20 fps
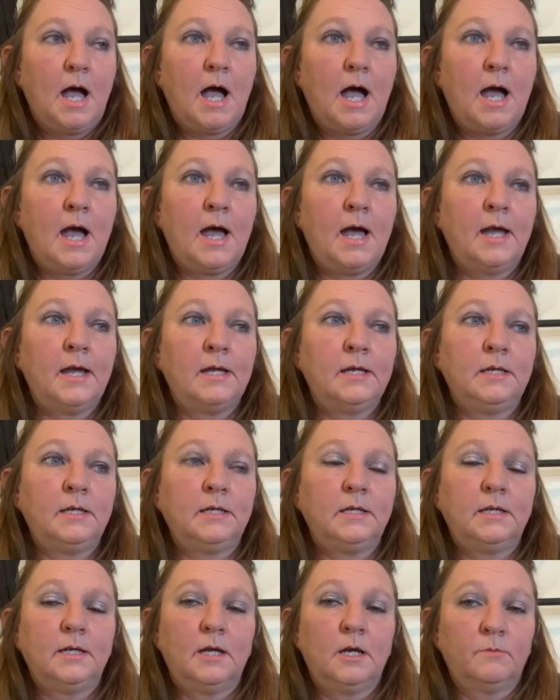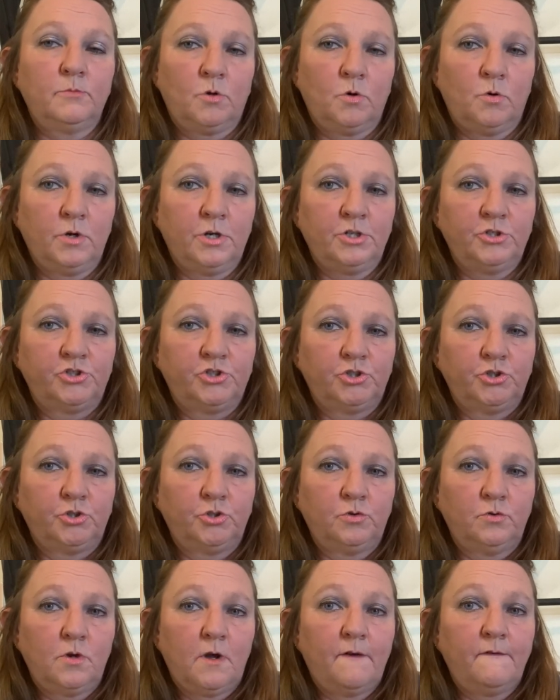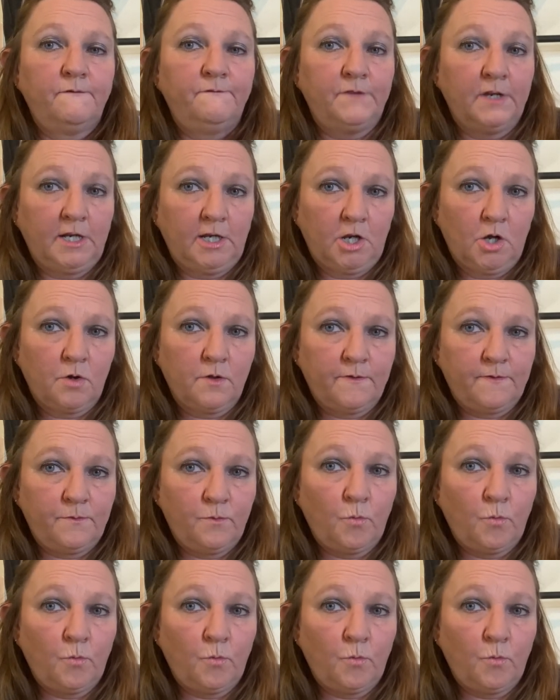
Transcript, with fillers: I am going to video